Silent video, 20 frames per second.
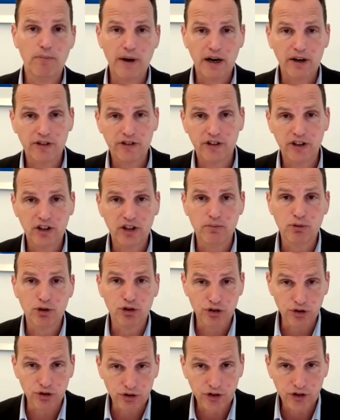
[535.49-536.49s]
baricitinib
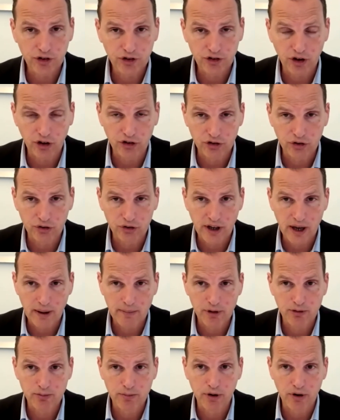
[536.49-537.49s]
reduces structural
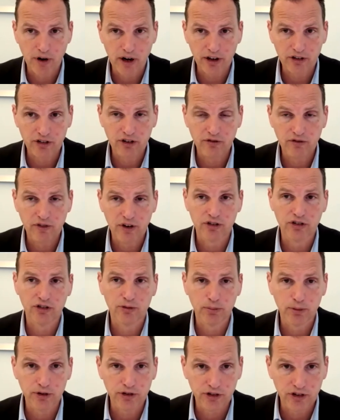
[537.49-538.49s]
damage progression versus
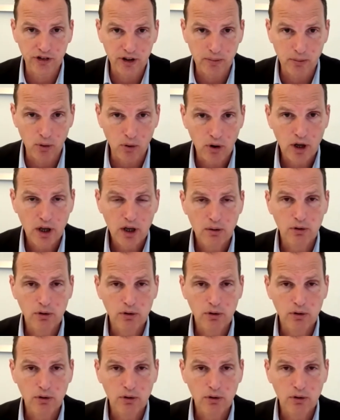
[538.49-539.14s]
placebo